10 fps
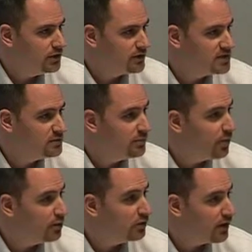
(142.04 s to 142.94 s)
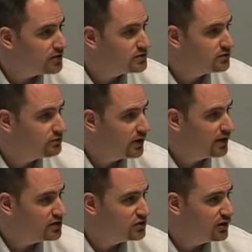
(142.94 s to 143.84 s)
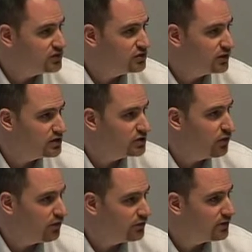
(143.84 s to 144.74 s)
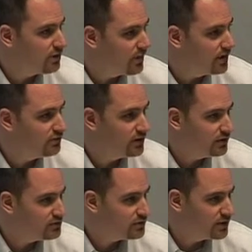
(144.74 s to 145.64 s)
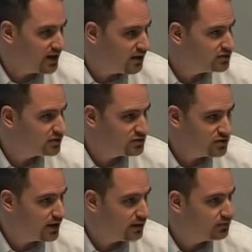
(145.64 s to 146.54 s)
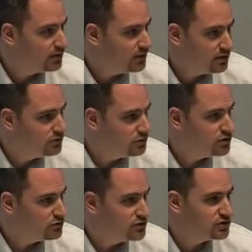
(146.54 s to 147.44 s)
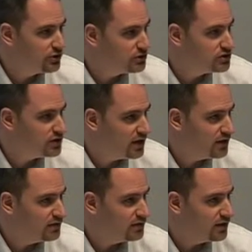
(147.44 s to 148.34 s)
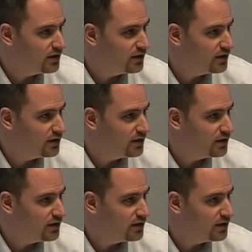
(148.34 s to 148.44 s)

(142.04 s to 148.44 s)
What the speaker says: tends to be polarized, right? Unless you're offering them a benefit of something else, like you're saying, do this research and